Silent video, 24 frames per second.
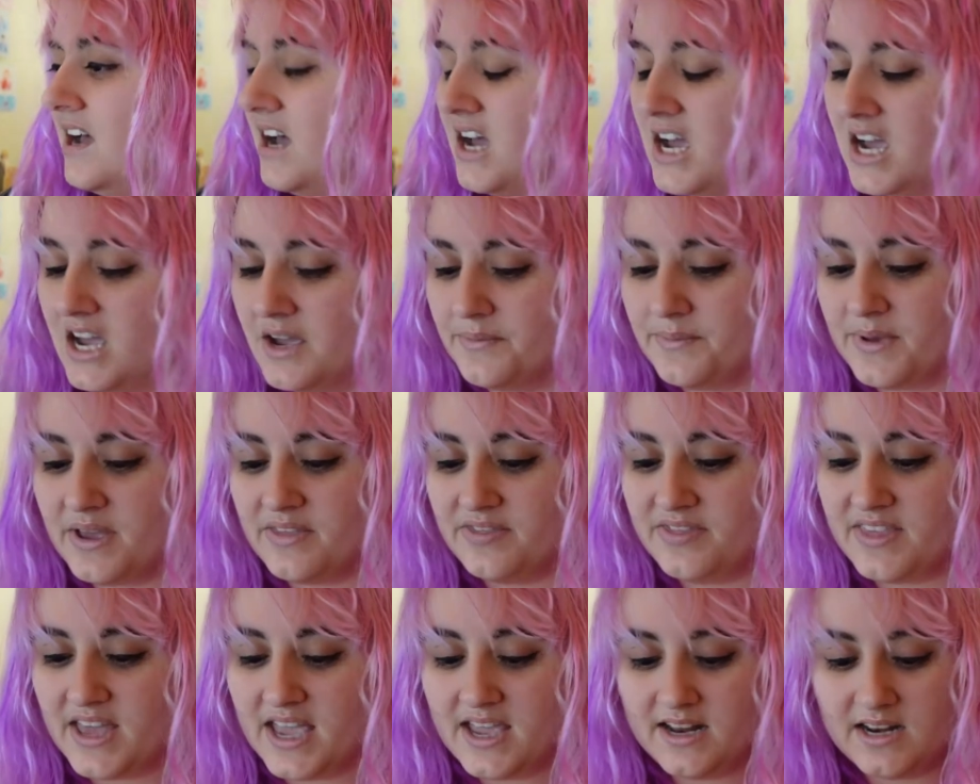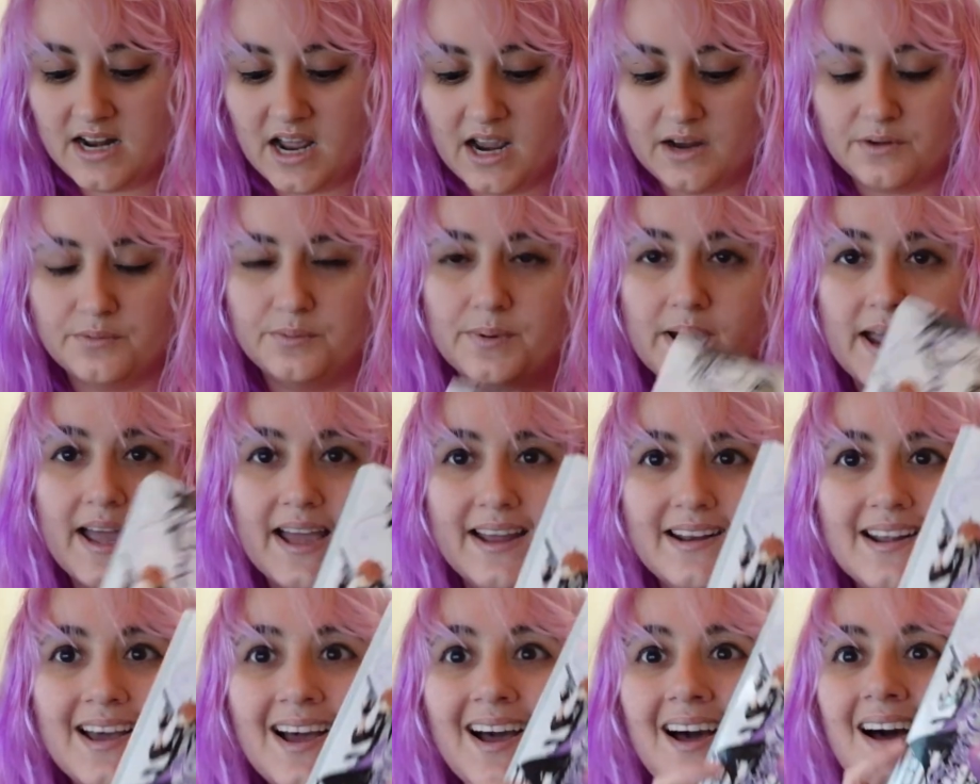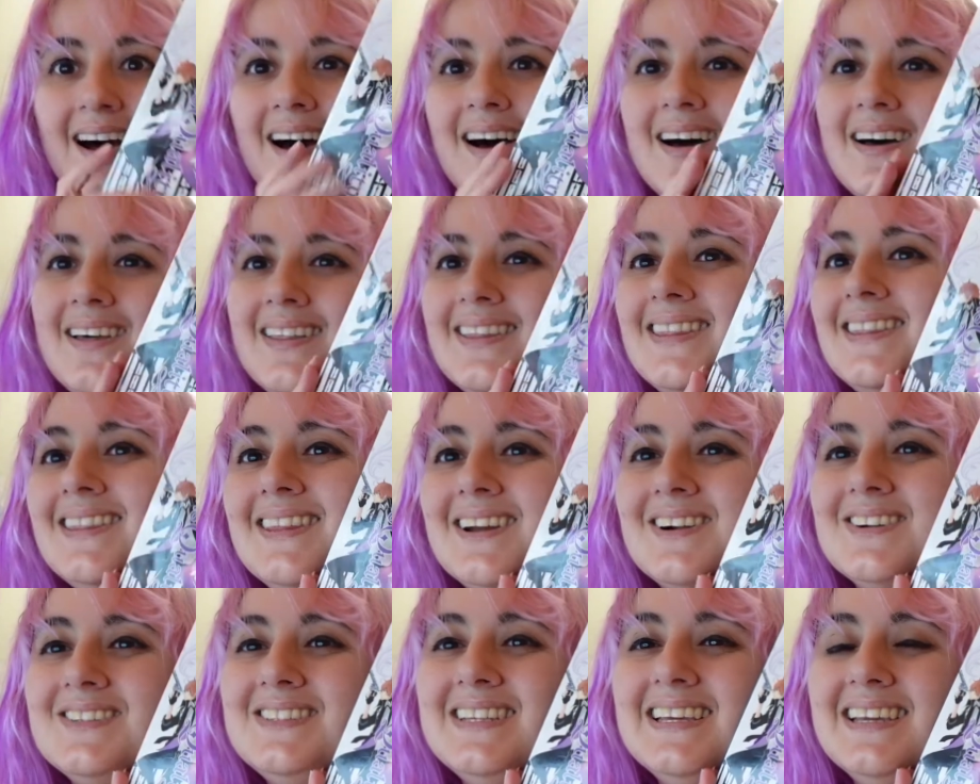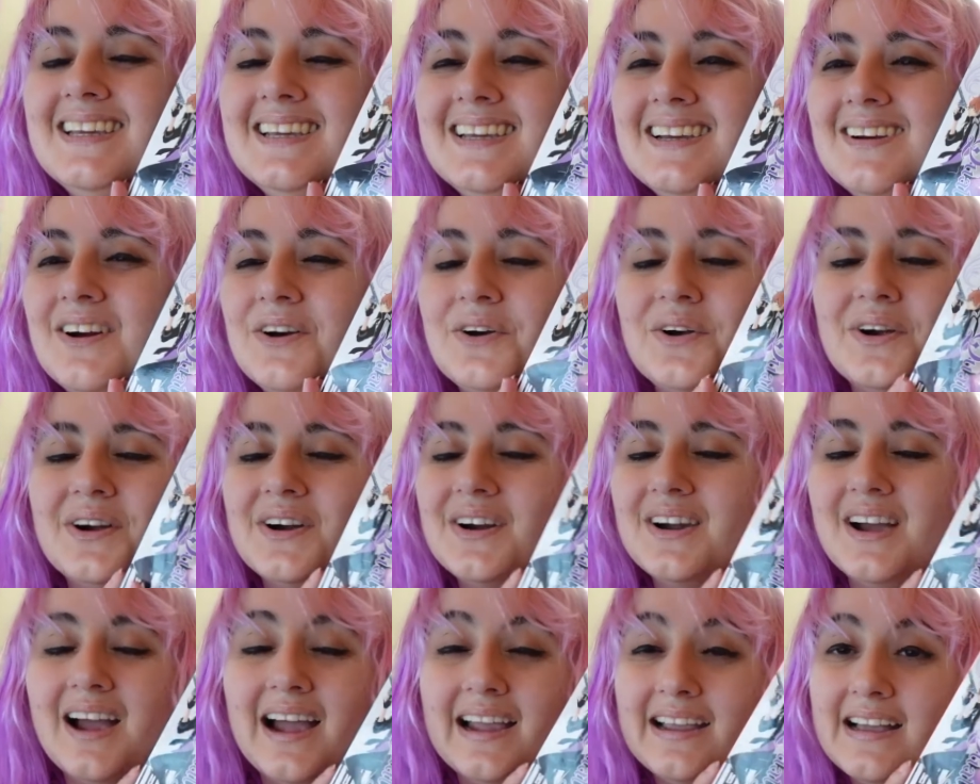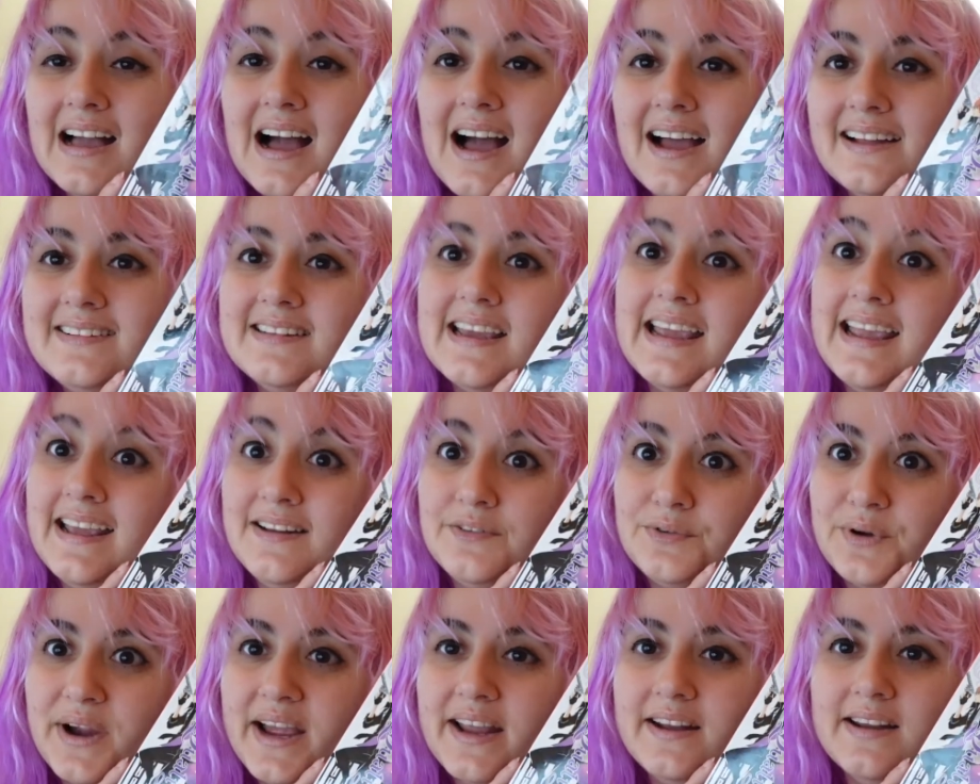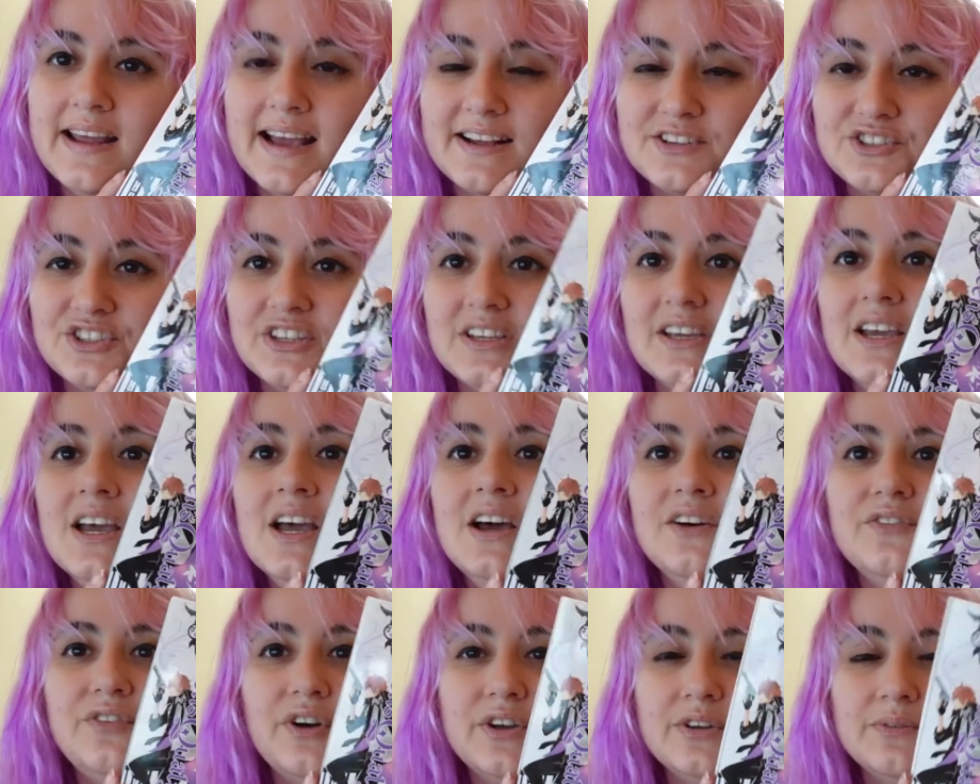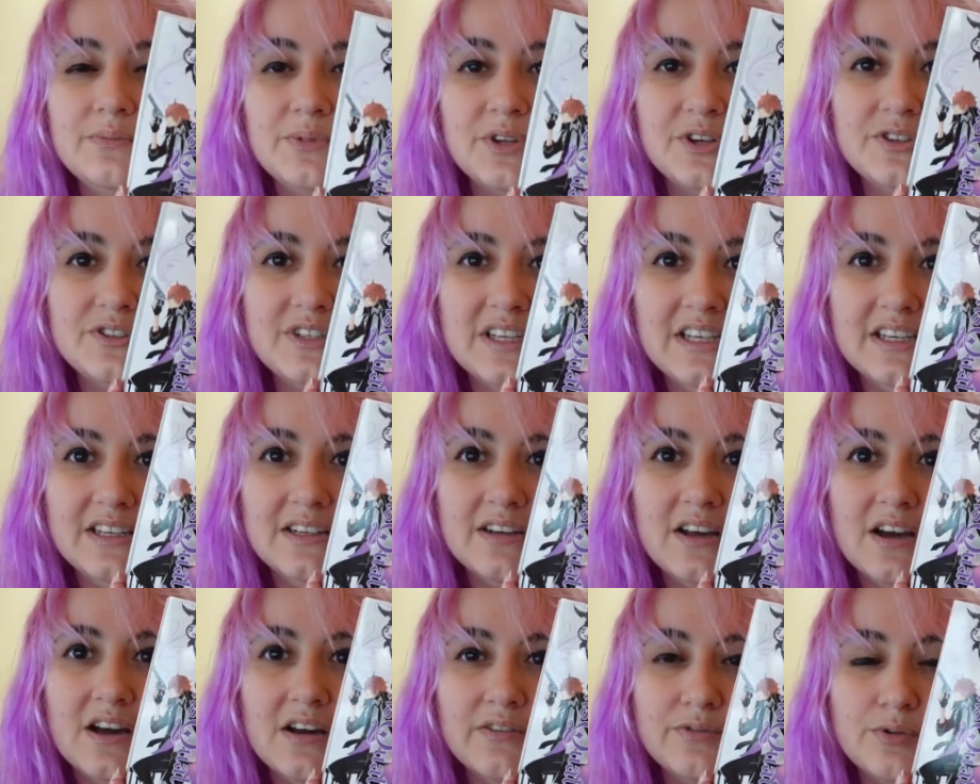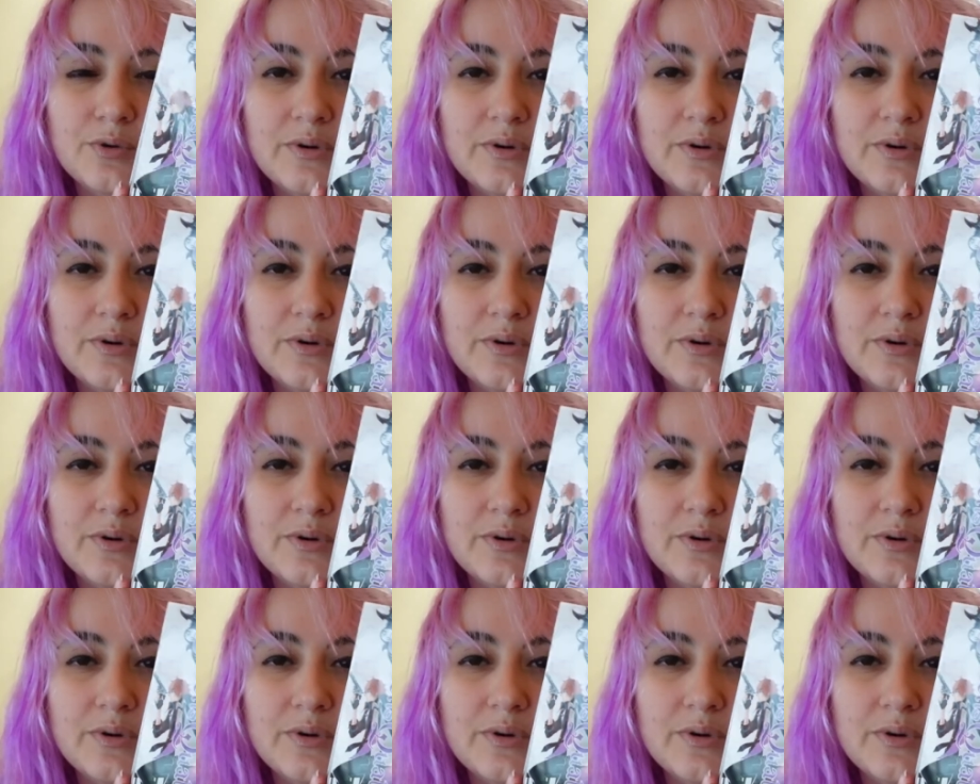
Um, and then I read 13, or I got and read actually, volume 13 of